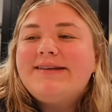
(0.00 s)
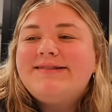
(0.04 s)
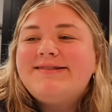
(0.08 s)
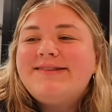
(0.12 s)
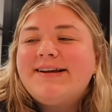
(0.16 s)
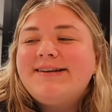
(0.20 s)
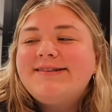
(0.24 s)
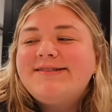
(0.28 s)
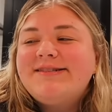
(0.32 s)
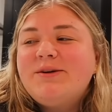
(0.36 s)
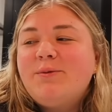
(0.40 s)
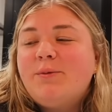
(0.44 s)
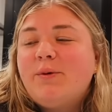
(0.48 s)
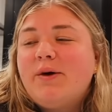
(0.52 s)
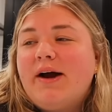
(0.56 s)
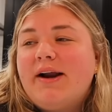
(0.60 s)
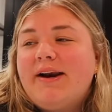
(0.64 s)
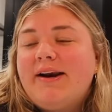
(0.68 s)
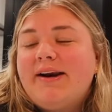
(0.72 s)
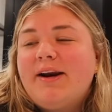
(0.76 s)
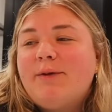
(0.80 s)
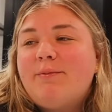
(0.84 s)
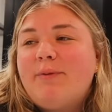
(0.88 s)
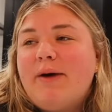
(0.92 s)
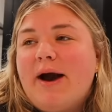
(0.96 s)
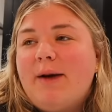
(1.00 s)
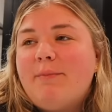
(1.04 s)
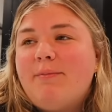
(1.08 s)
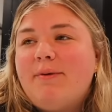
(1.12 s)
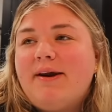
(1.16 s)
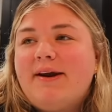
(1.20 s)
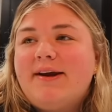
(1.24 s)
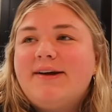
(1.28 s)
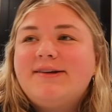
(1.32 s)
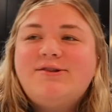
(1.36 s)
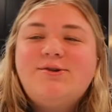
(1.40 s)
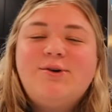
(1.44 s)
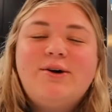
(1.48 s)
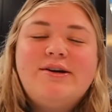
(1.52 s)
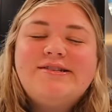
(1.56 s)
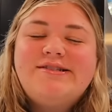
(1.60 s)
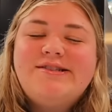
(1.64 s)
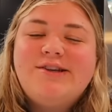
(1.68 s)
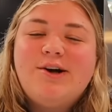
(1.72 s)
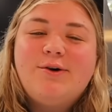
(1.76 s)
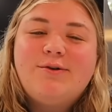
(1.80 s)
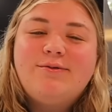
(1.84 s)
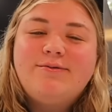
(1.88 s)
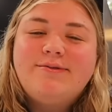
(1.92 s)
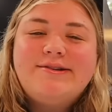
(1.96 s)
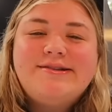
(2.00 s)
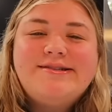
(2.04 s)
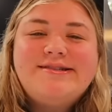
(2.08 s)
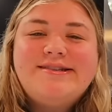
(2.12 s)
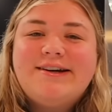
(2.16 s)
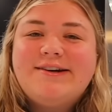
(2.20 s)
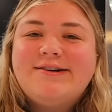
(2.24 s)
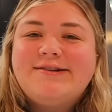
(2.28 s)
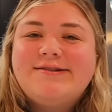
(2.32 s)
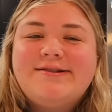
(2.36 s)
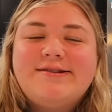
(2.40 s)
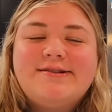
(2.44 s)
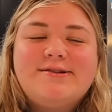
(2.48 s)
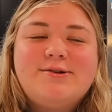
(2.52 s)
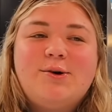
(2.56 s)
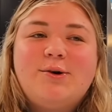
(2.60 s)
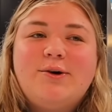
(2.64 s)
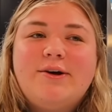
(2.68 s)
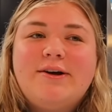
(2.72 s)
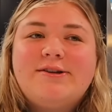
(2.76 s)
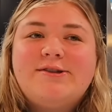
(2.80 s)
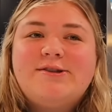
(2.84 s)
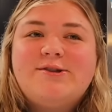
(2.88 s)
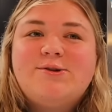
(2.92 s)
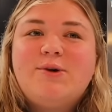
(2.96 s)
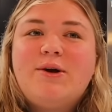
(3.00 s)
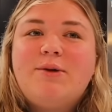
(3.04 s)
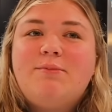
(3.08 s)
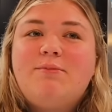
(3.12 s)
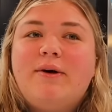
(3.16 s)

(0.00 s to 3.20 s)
Essentially what ended up happening, as you guys know Snickers' this whole history,